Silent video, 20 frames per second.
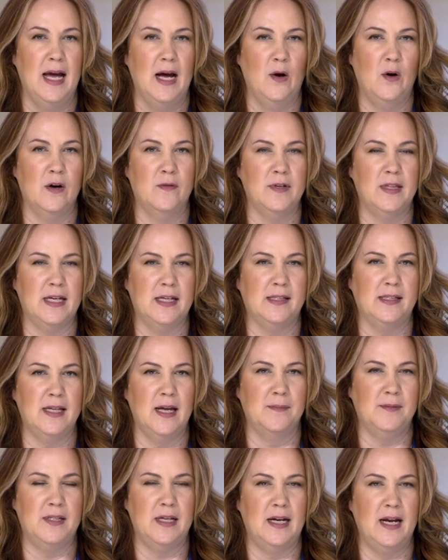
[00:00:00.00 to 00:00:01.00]
However, these
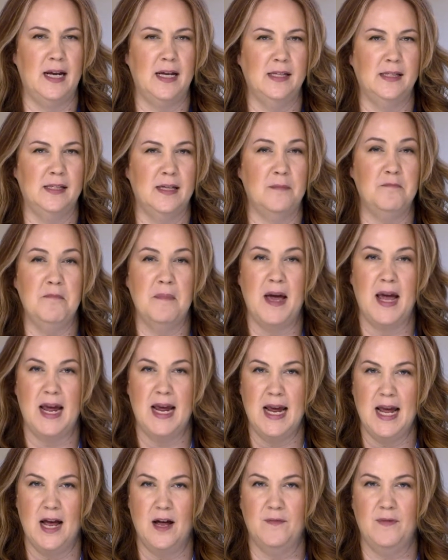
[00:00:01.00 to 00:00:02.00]
subsidies
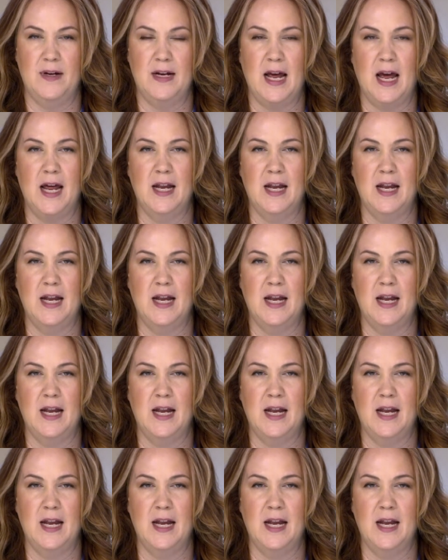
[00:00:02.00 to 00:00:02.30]
may have an